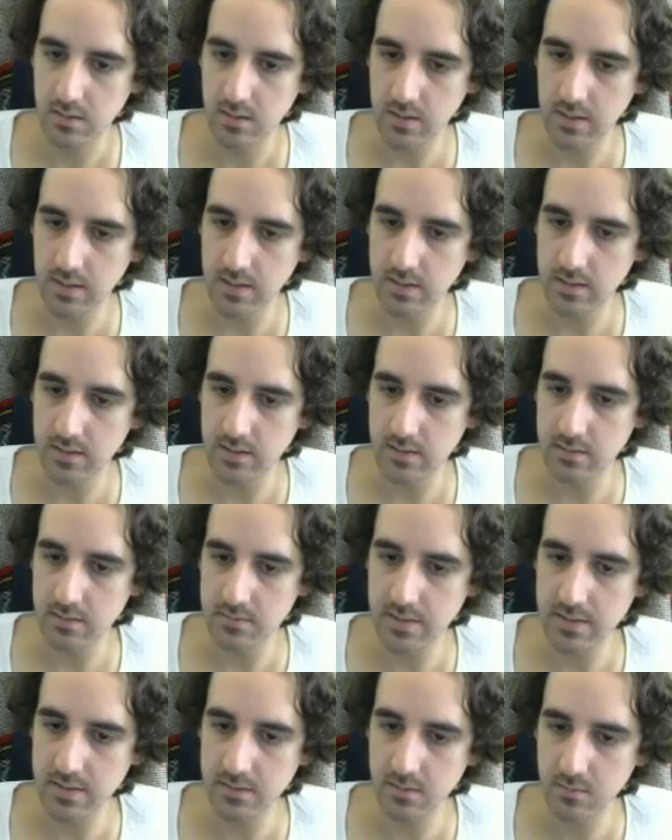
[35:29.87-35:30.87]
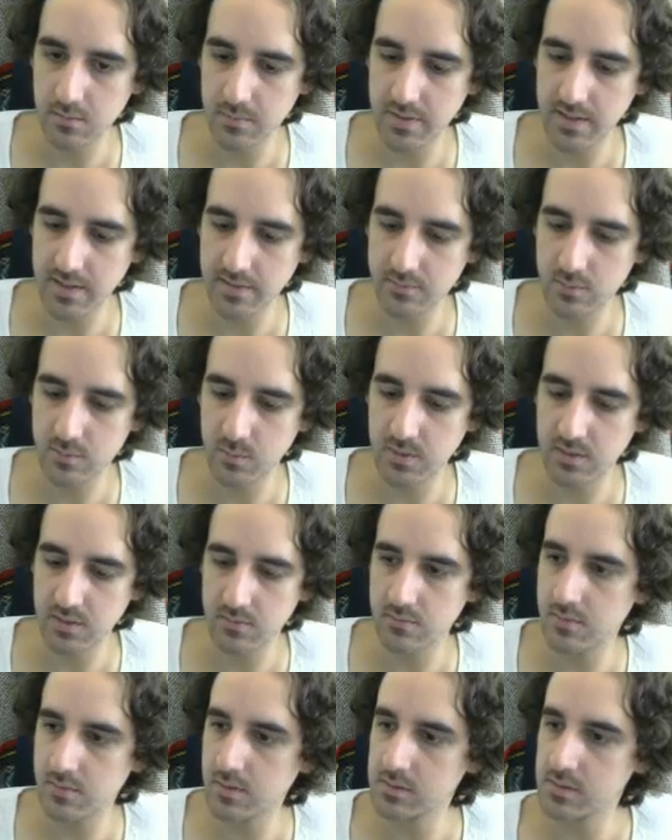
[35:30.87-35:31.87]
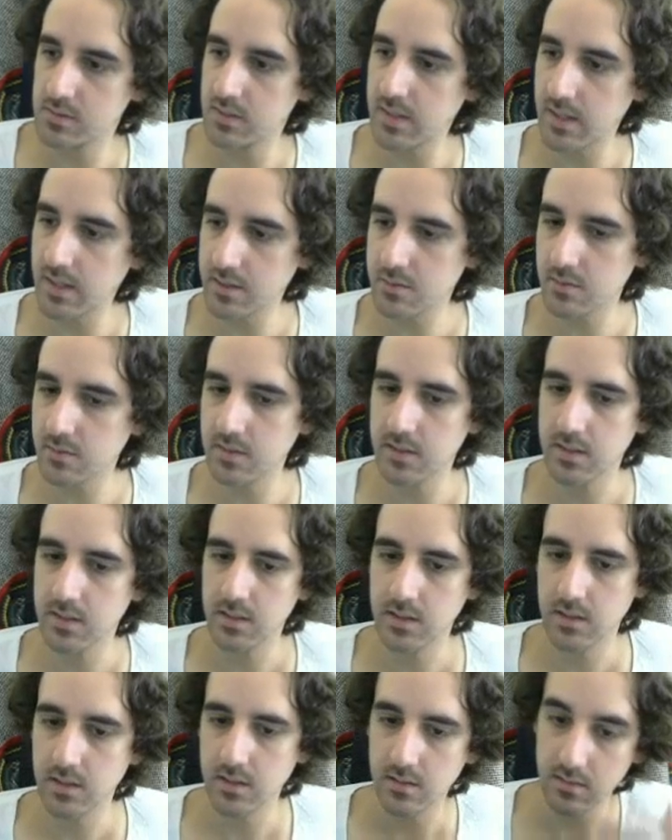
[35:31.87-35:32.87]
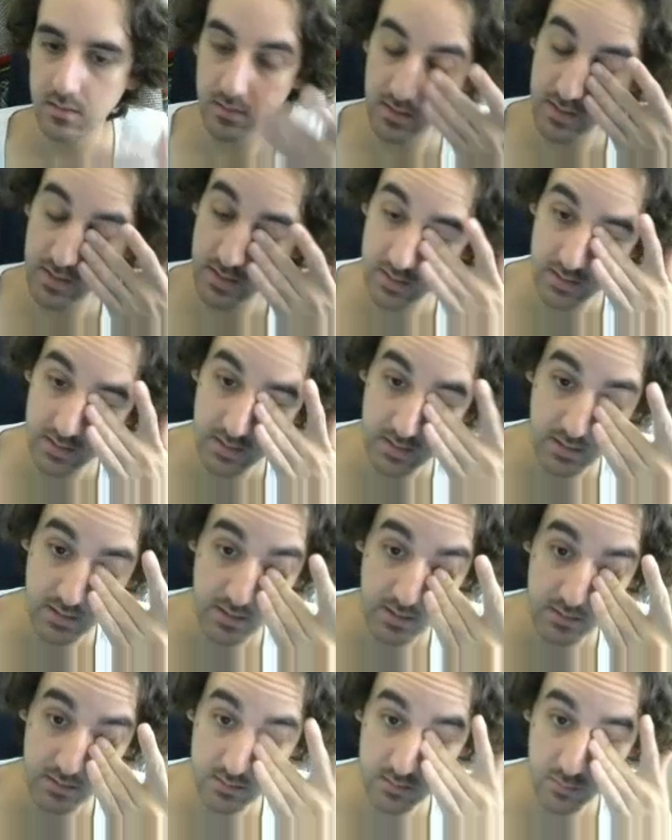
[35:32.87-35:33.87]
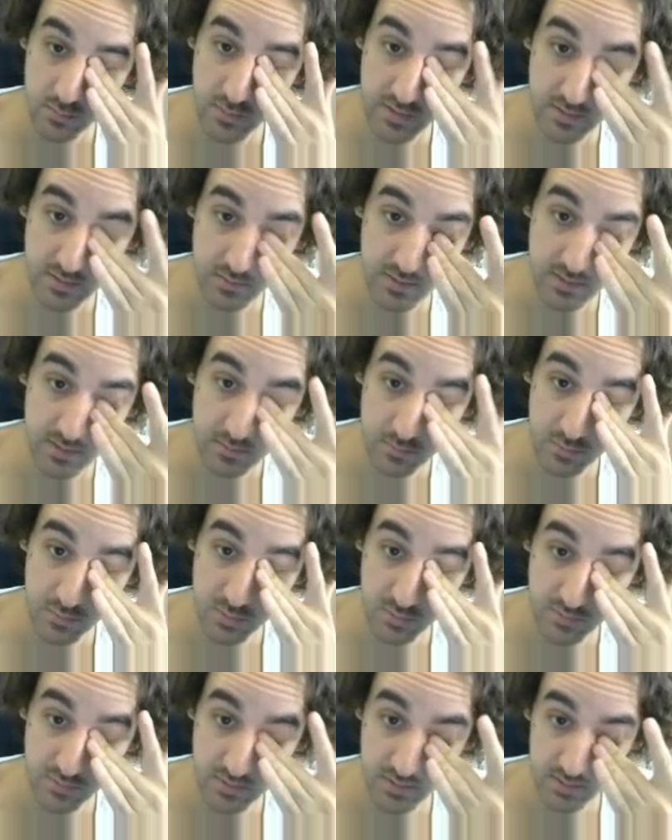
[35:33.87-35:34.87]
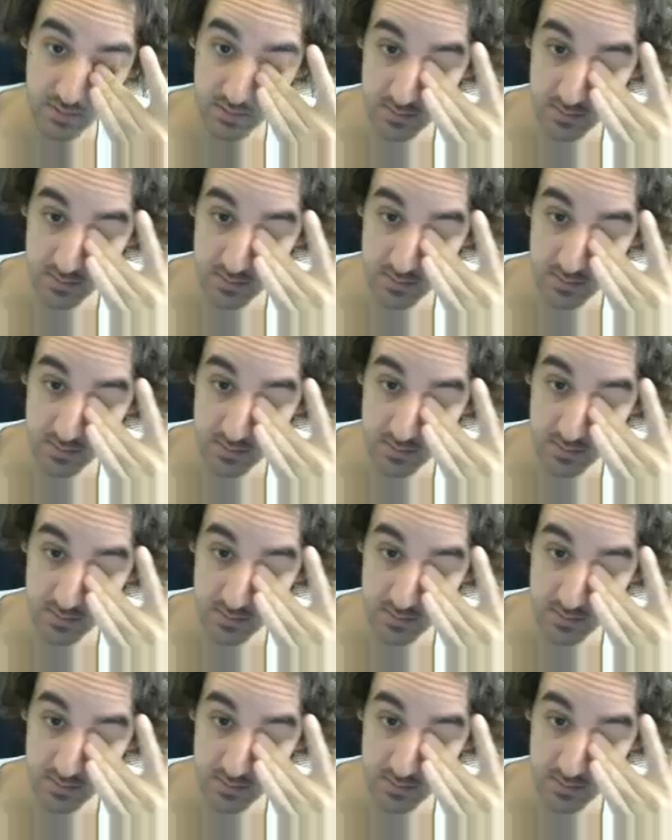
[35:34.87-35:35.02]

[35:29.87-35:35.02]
and the radio might have to be inverted actually. Okay, so we can then move it.